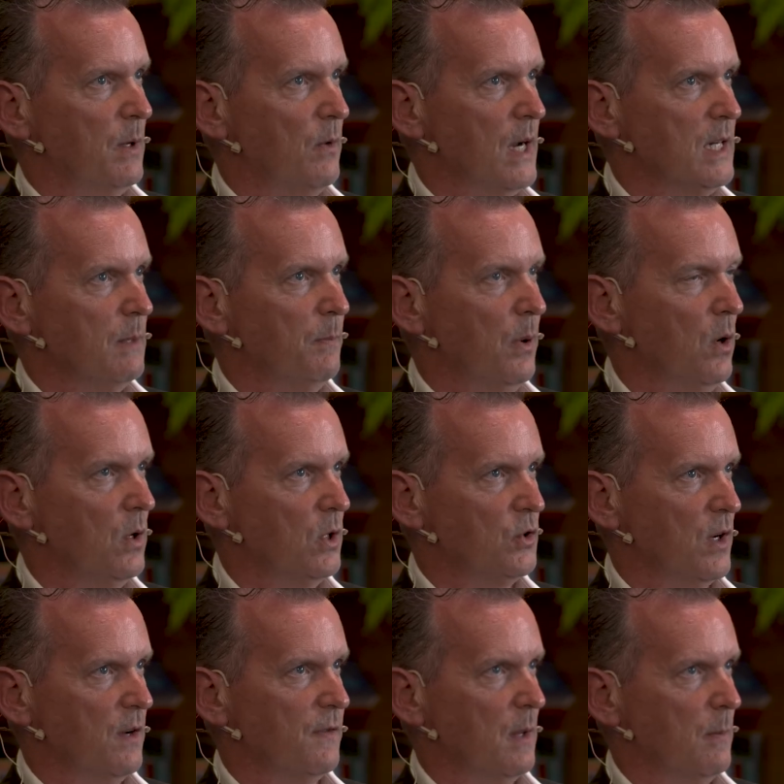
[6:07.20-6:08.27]
been writing
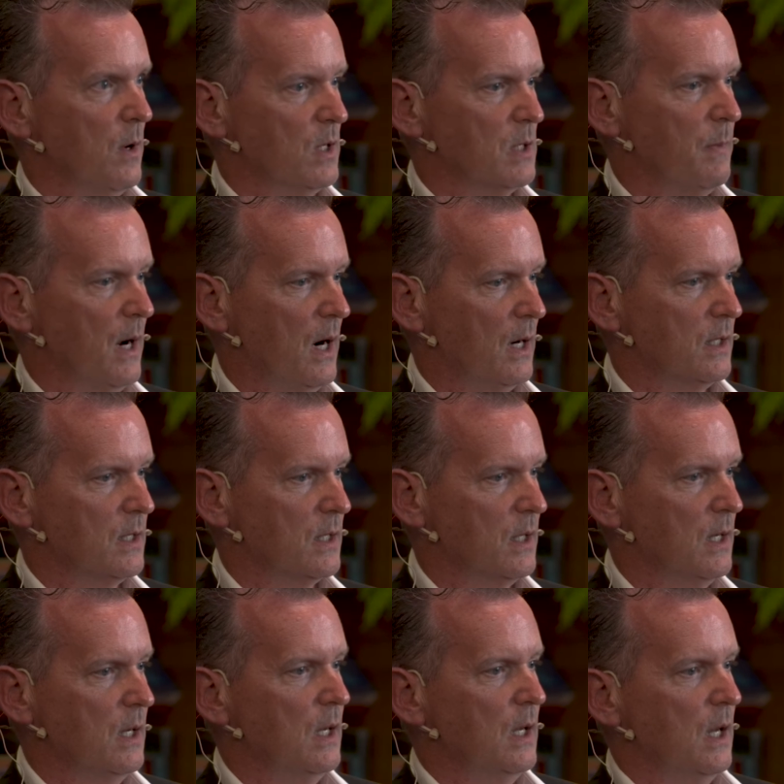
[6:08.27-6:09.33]
poetry for the most part
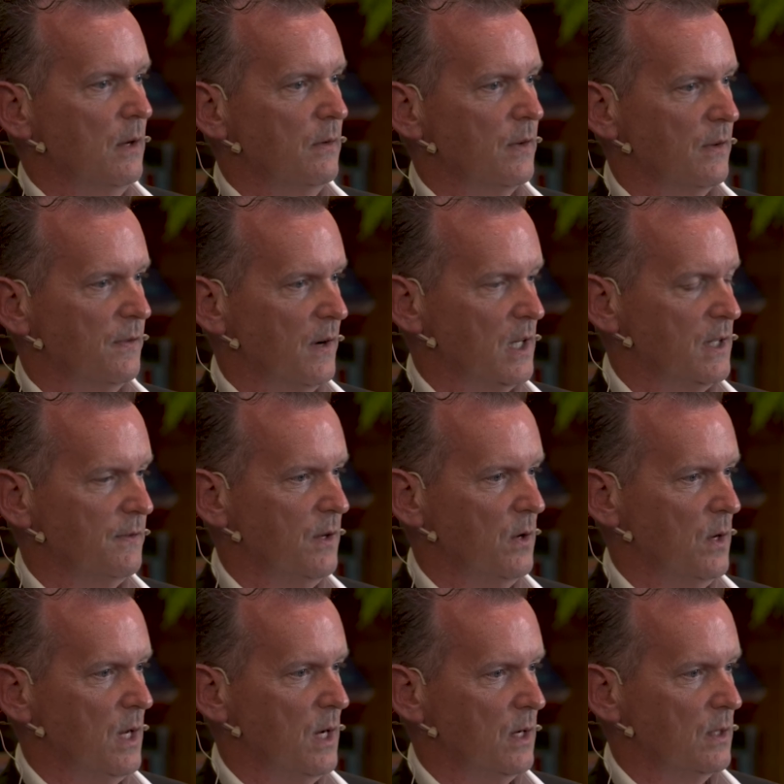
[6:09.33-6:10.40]
for the first few
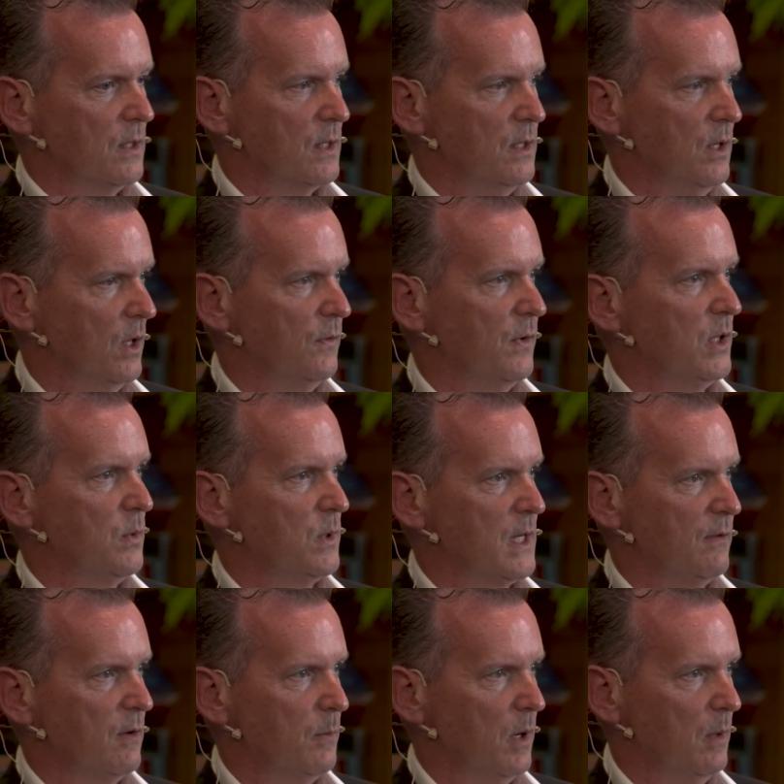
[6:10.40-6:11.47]
years, none of which was
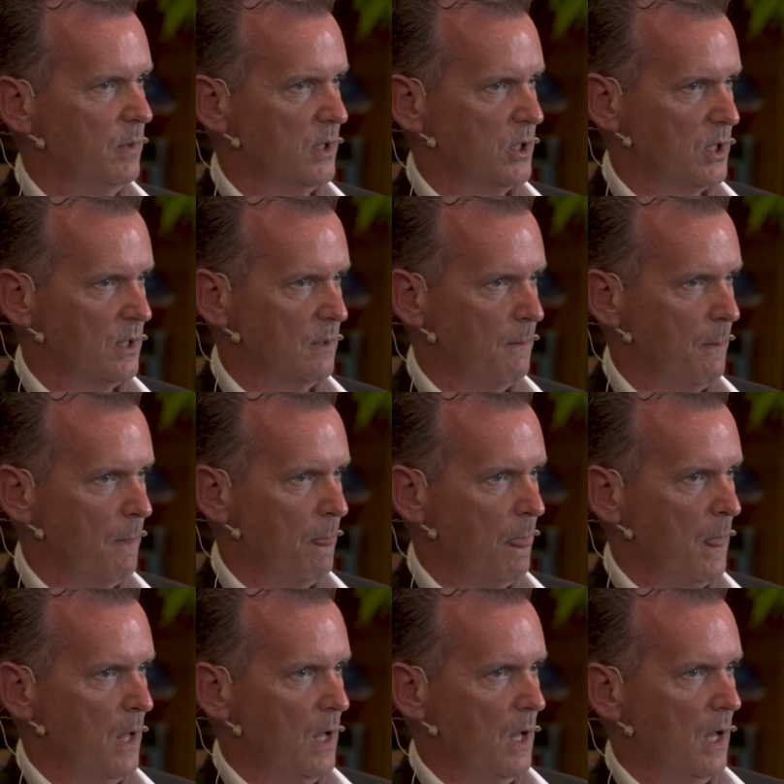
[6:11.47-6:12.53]
ever published.
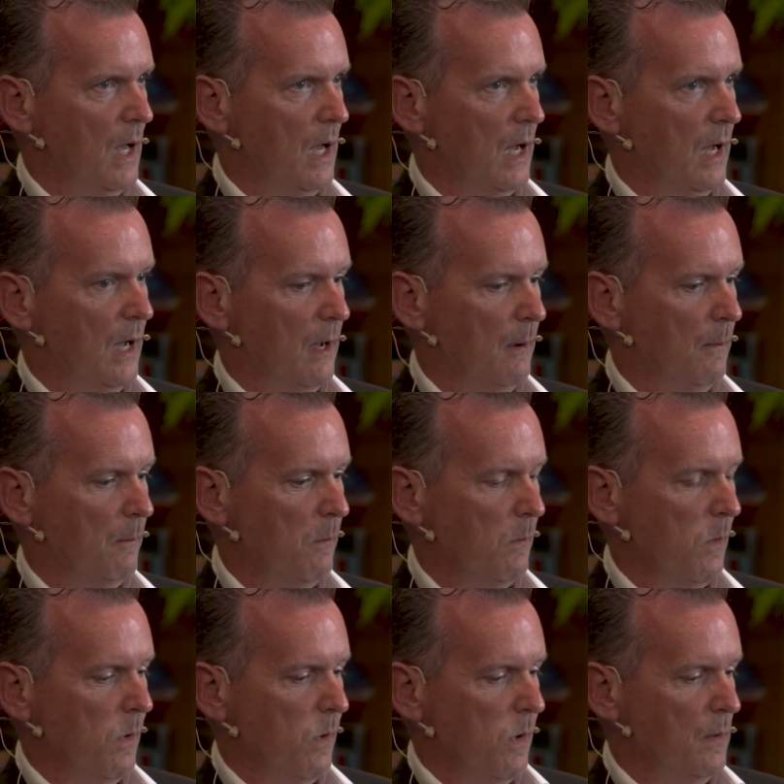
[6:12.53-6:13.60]
Um,
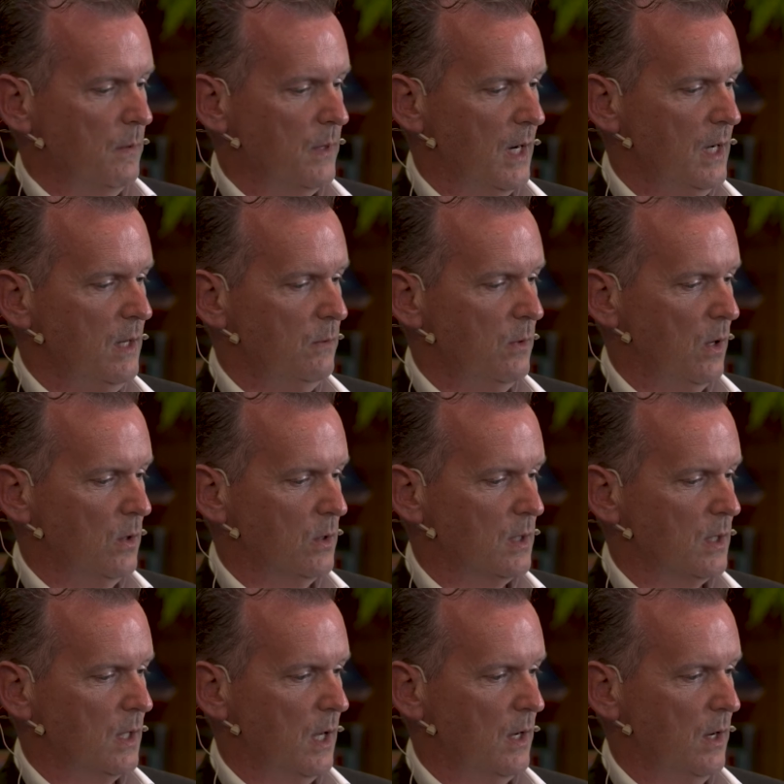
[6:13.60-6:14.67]
then he
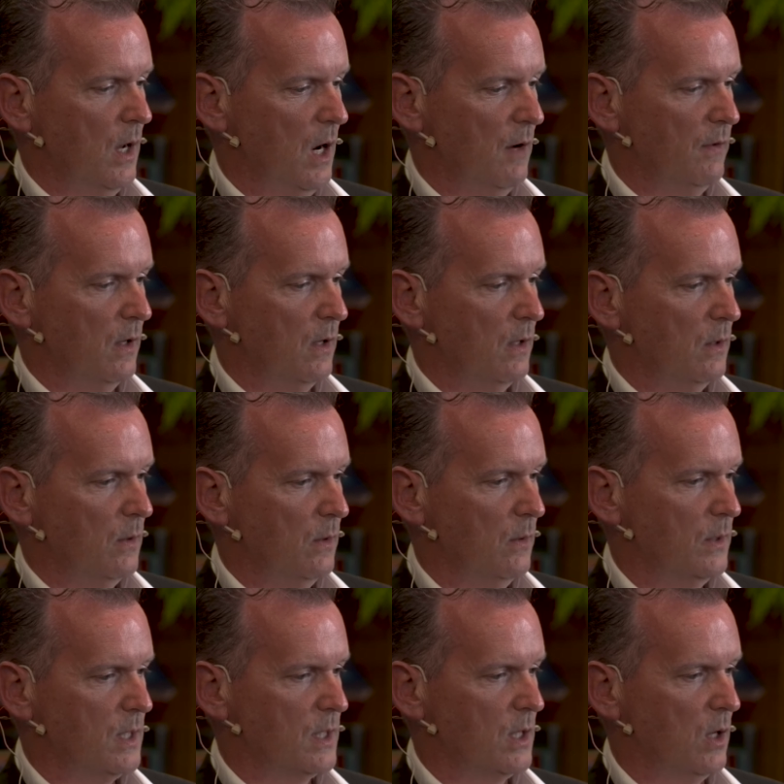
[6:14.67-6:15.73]
wrote a novel
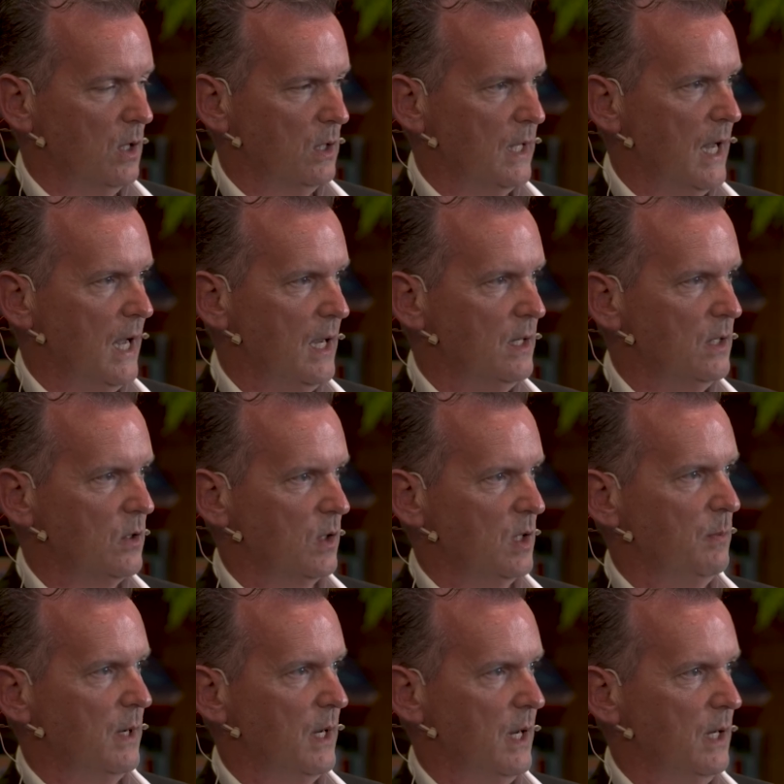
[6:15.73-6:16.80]
which is called The End or
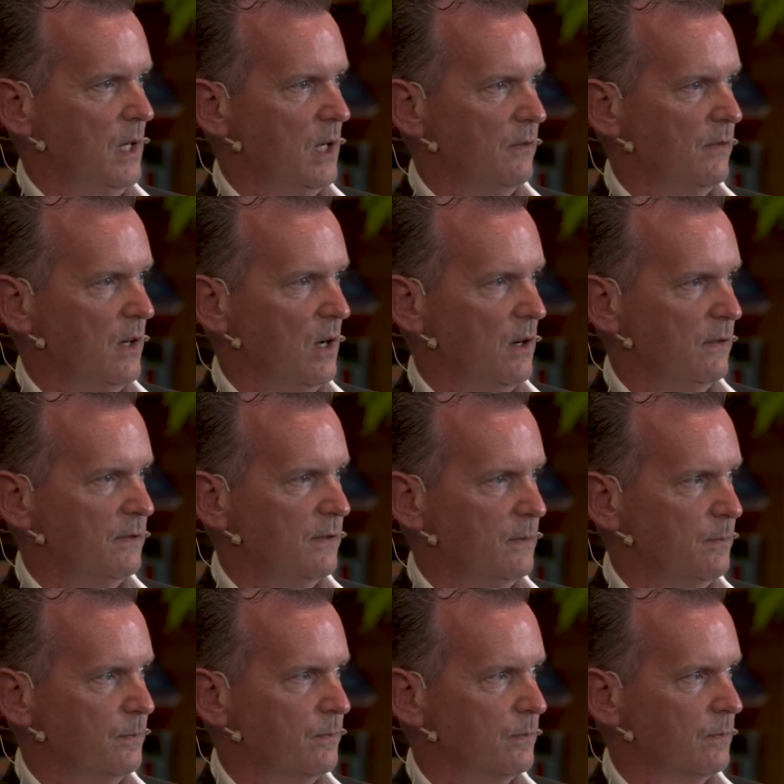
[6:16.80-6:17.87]
the Beginning of Love,
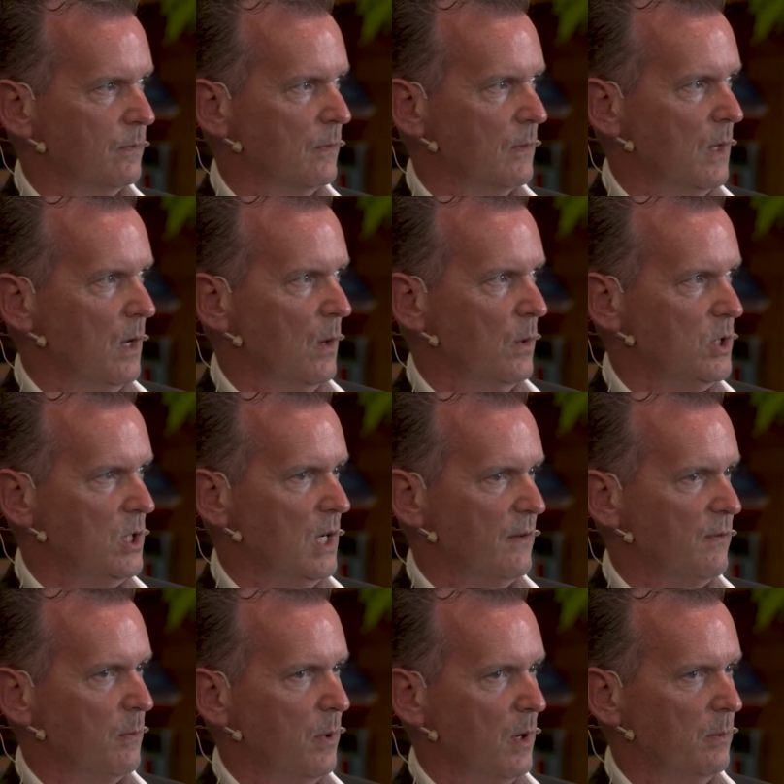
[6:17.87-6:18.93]
which he
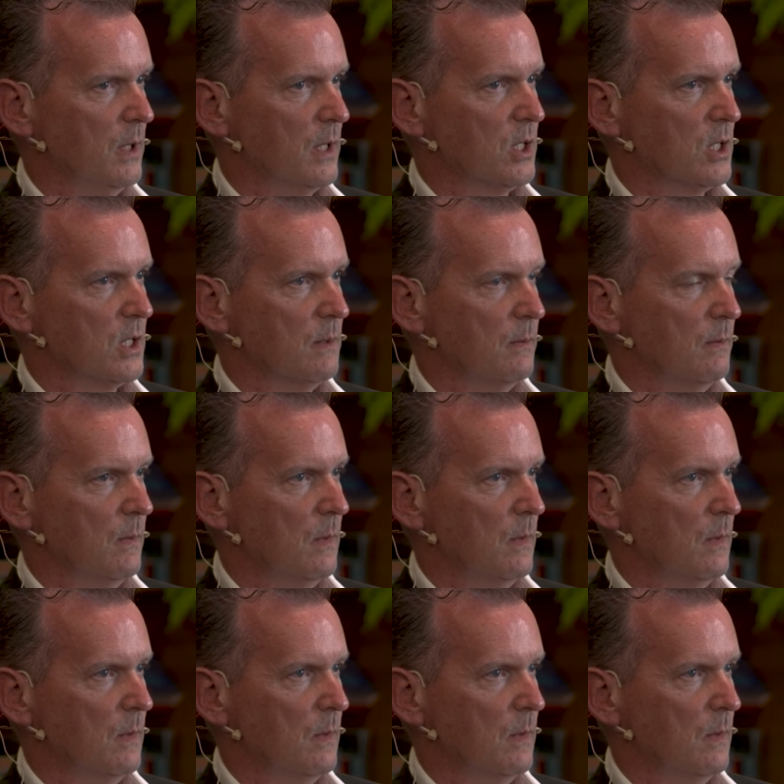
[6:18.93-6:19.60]
never published